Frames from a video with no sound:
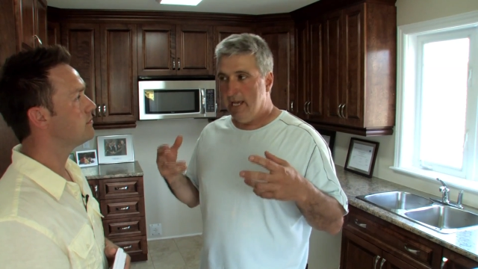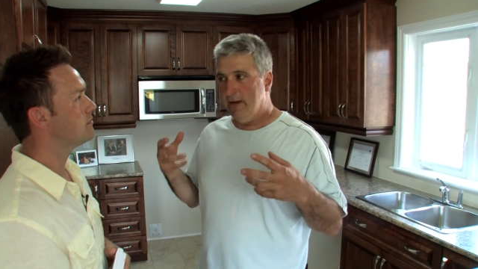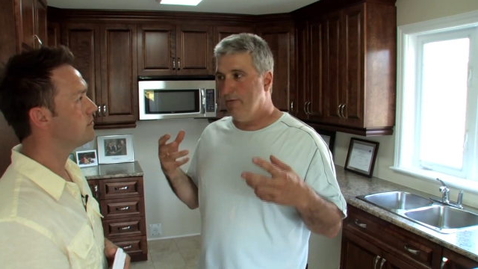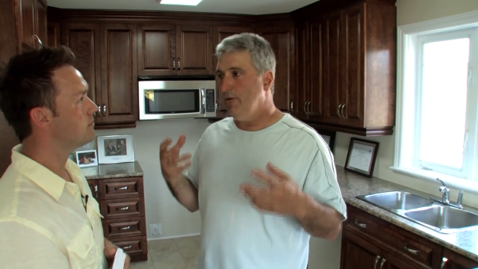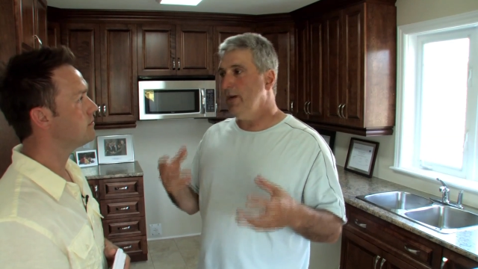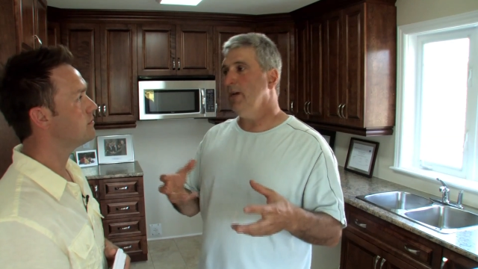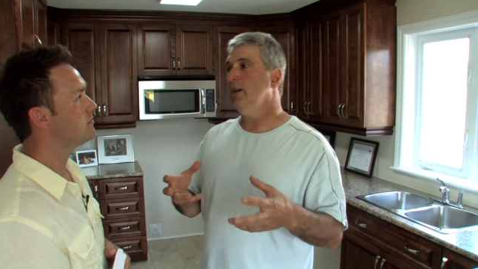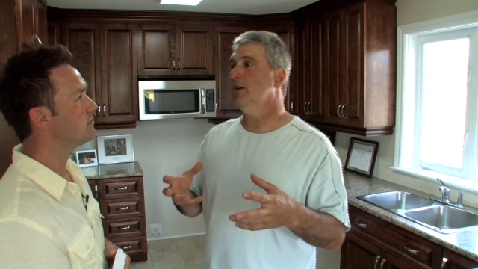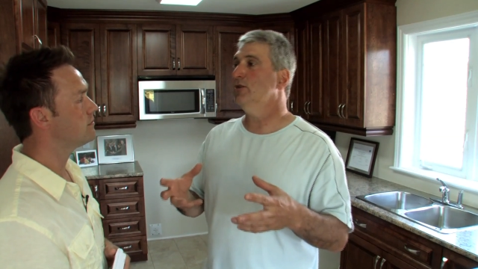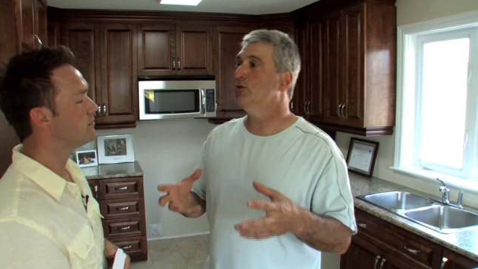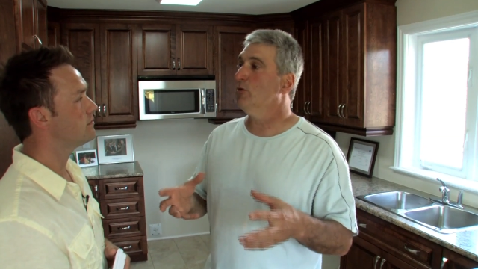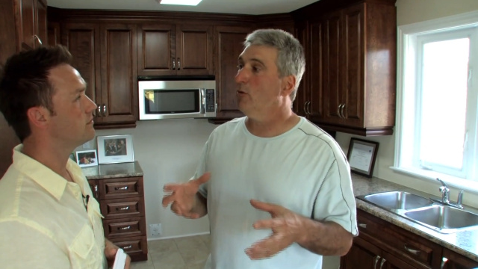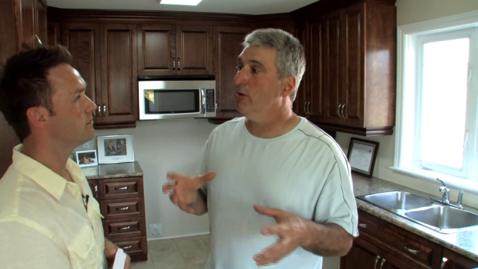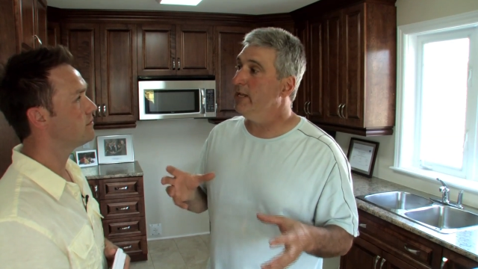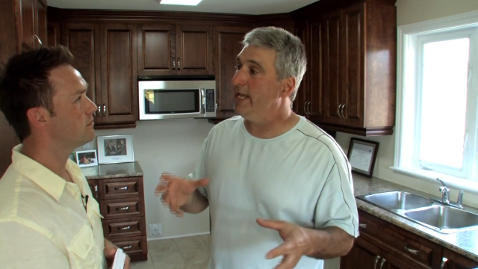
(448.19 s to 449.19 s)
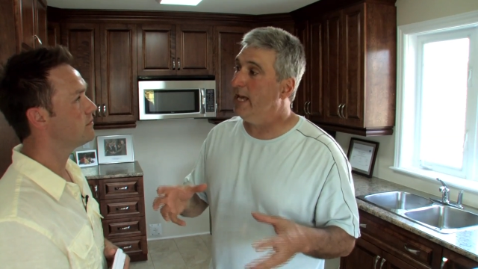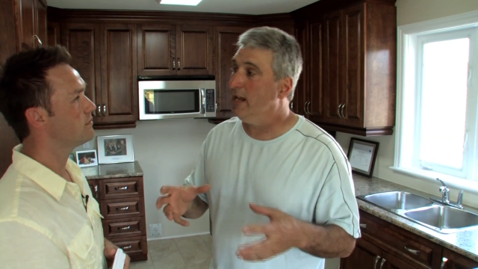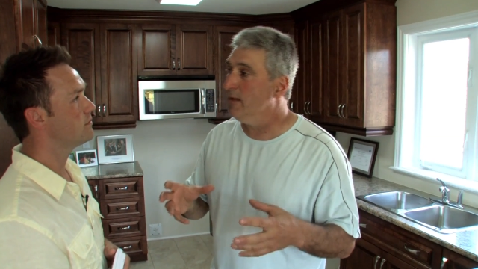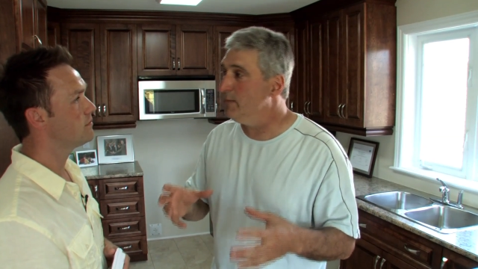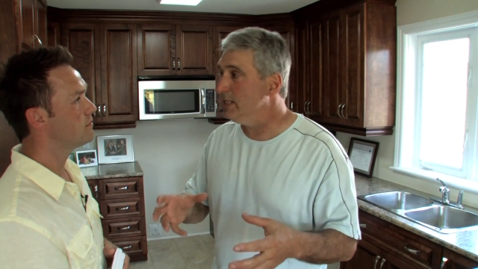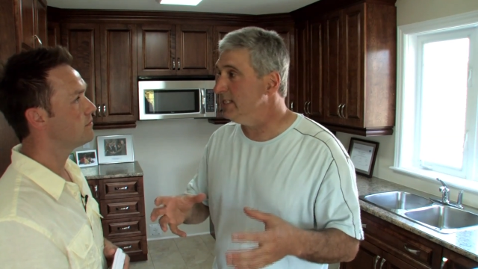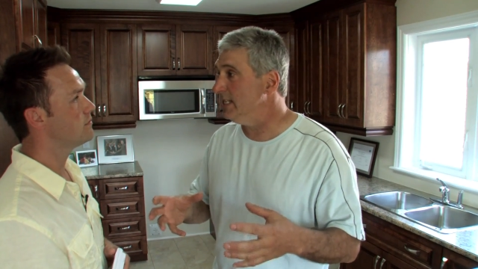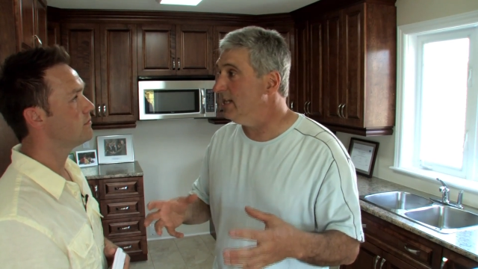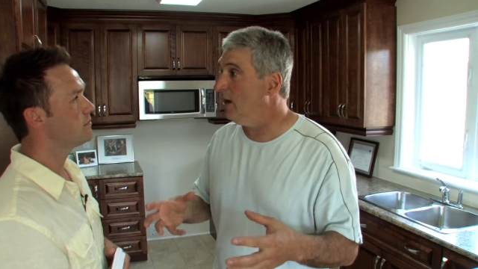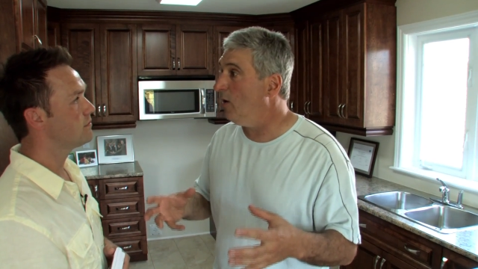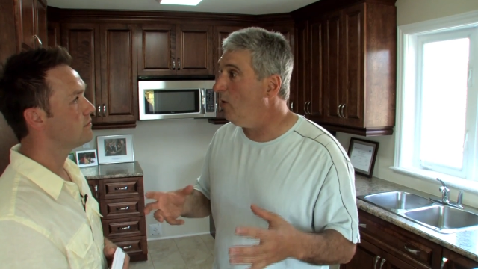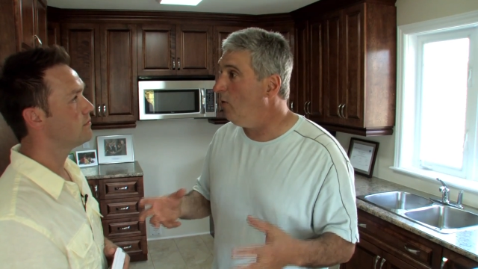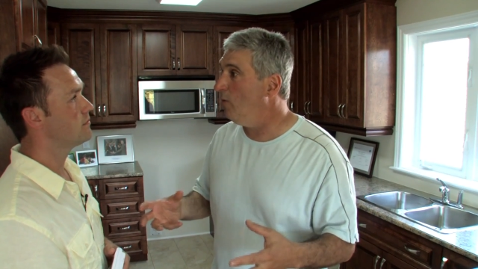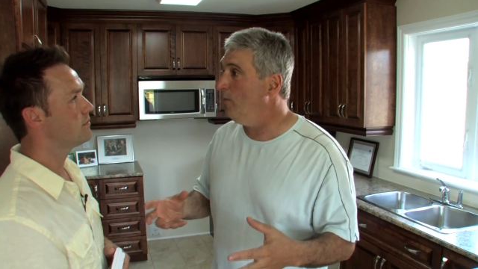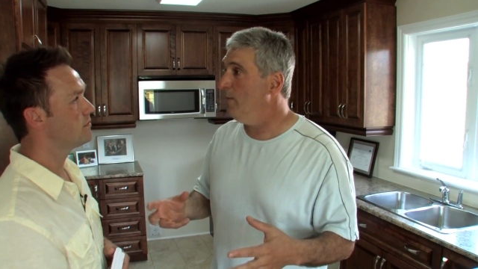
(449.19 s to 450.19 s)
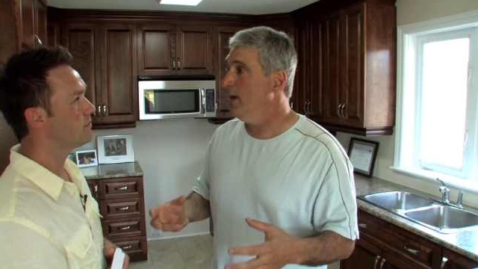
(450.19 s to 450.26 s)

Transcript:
Speaker 1: If we can control the elements in the home,